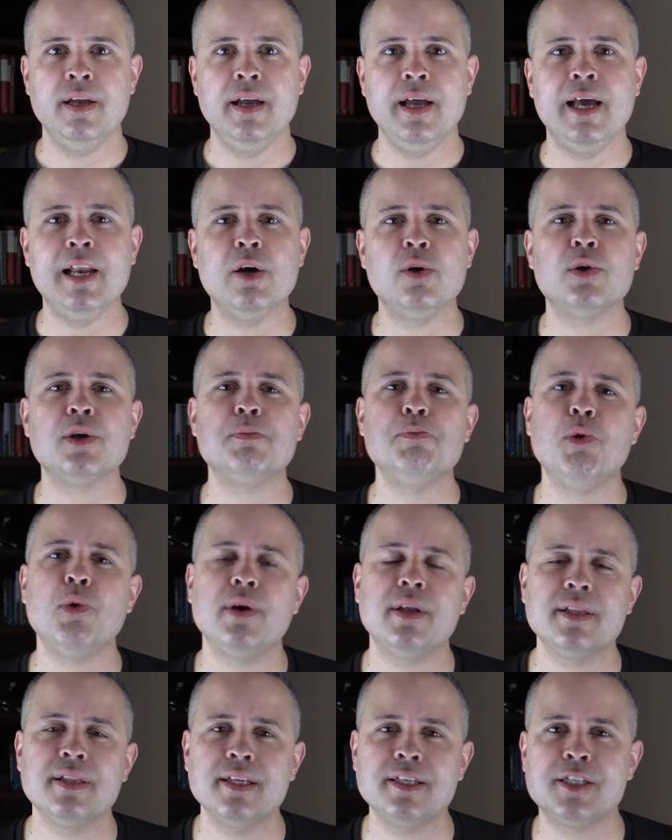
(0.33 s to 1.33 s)
Hello, good
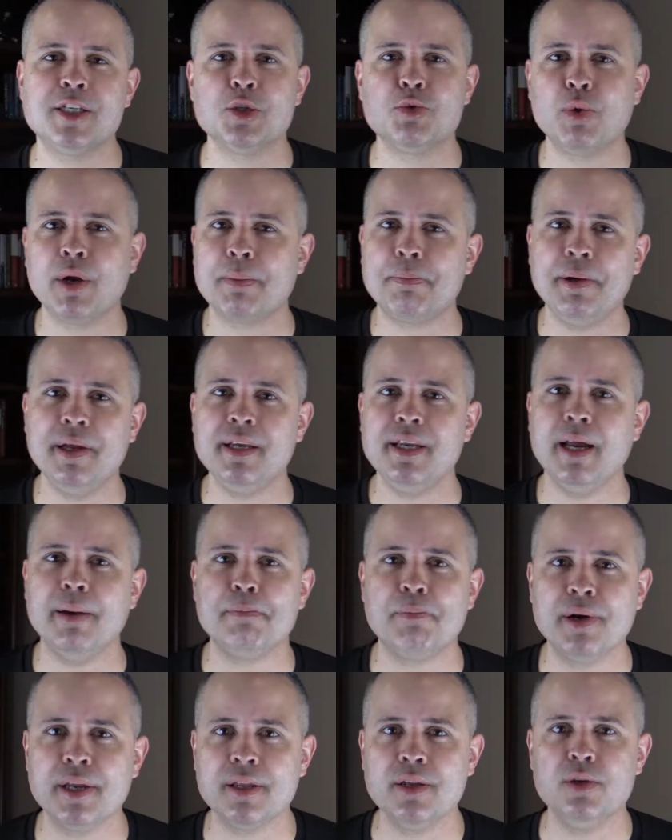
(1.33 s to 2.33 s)
morning. This is Rick Pena.
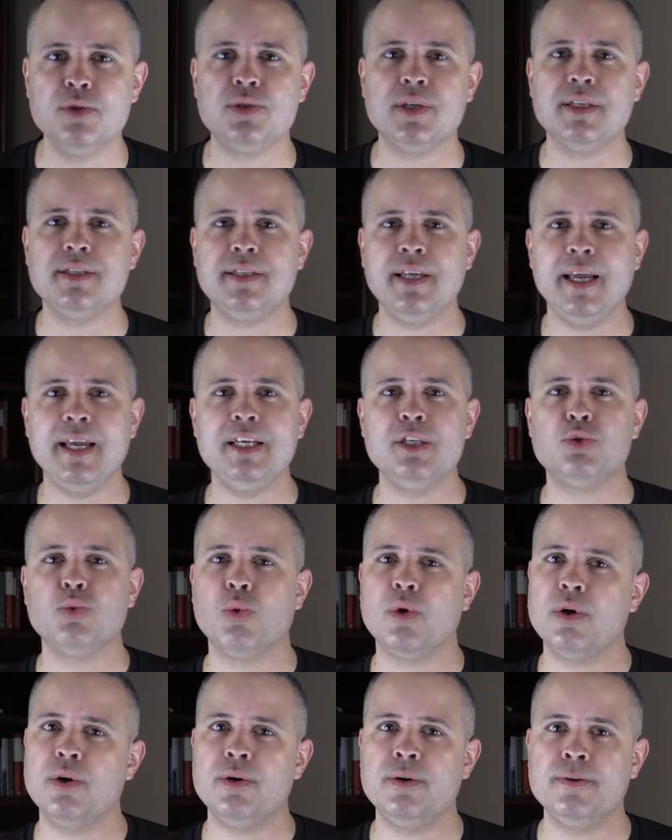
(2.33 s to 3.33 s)
I'm bringing you today's
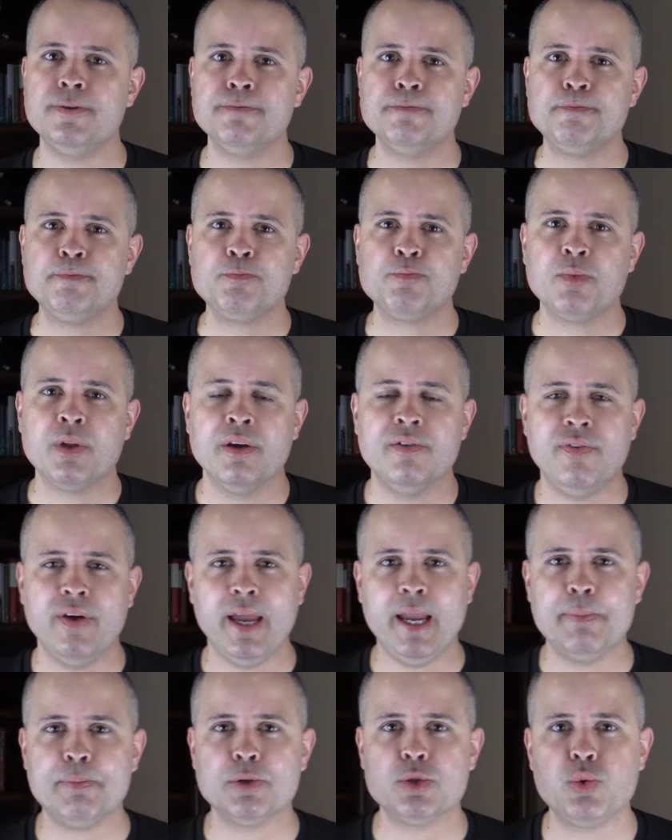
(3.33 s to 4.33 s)
word for
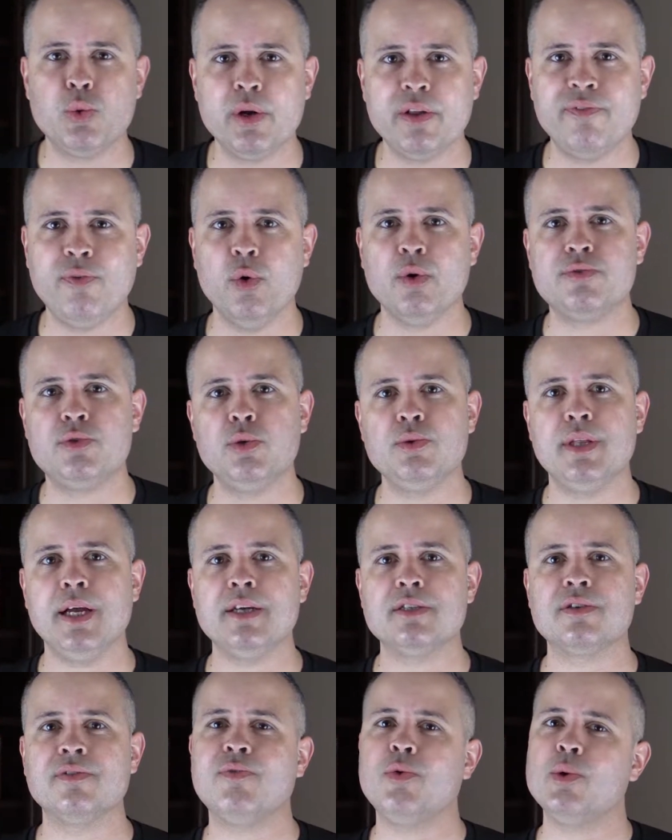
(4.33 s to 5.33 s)
April 24th,
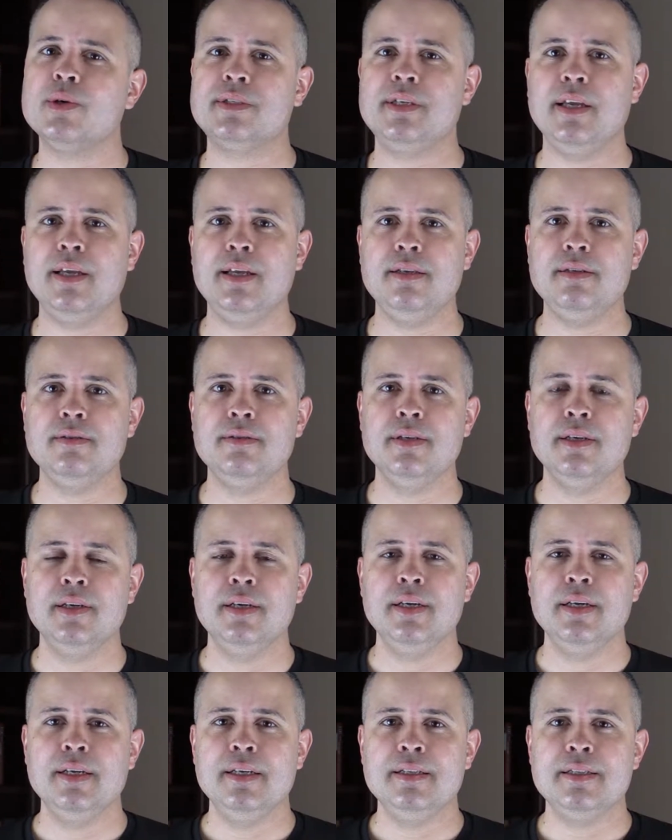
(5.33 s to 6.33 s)
2014.
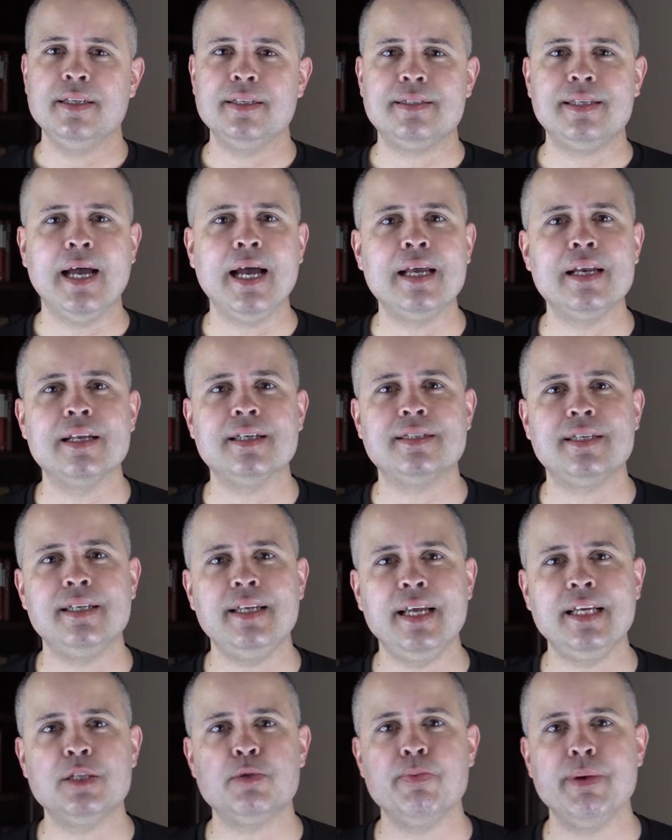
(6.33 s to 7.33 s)
The title of
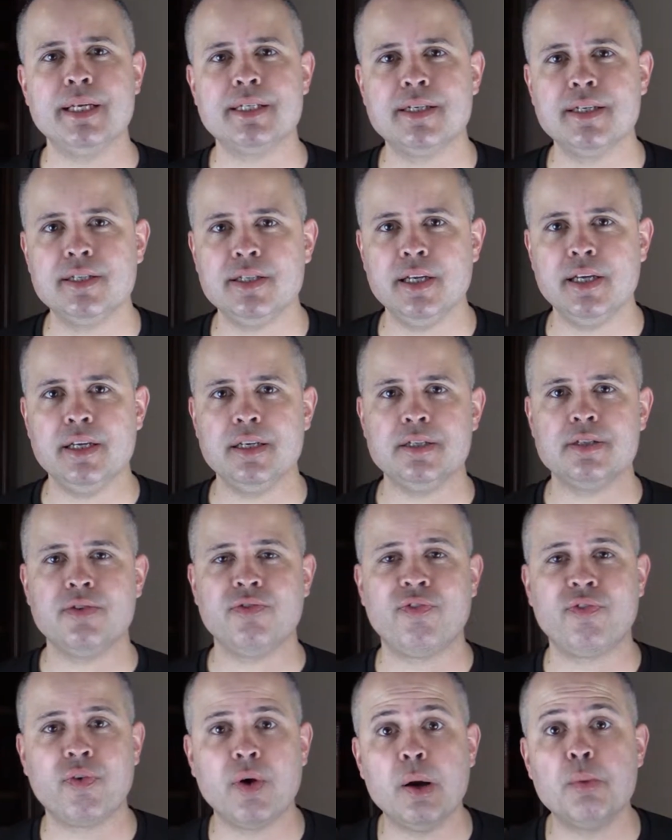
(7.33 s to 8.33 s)
today's message is
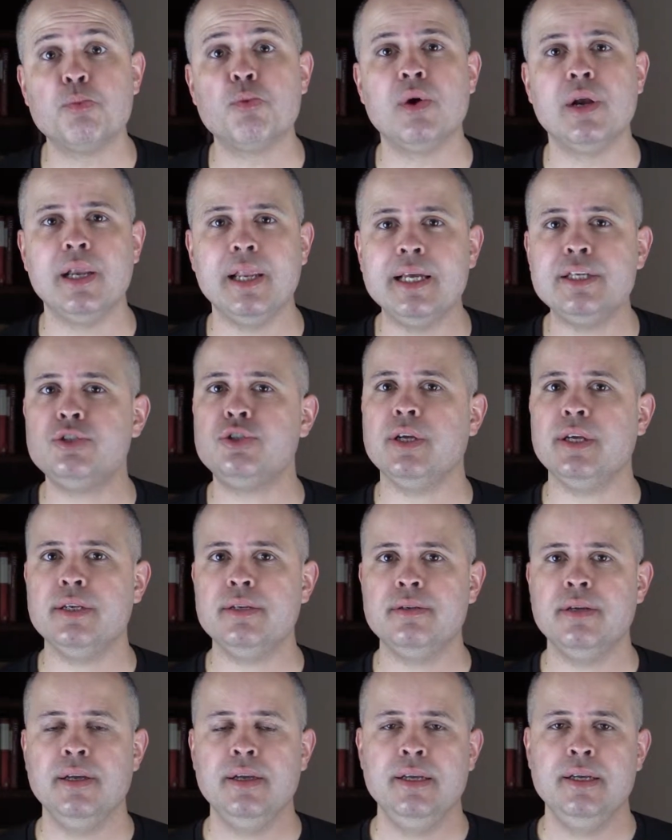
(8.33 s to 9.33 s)
From
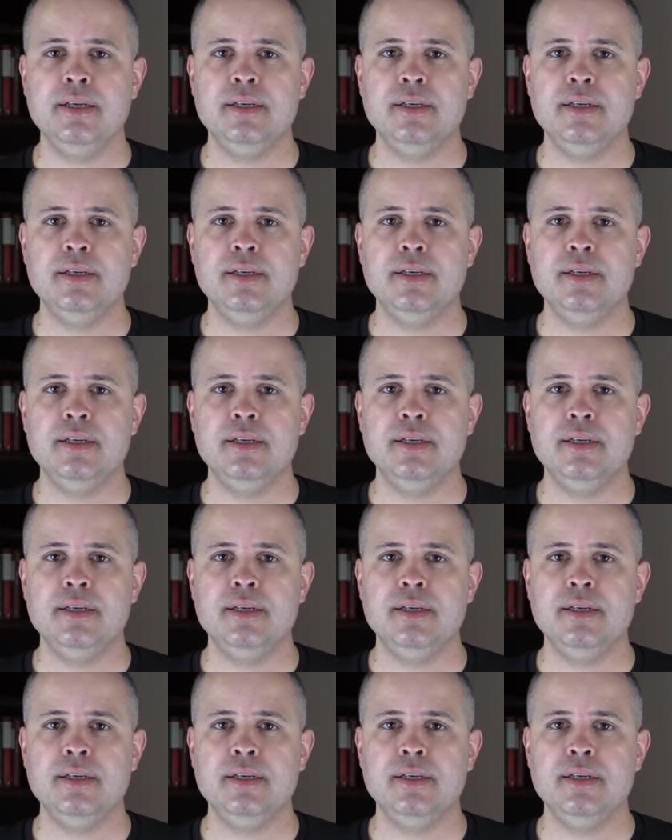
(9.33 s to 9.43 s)
Religion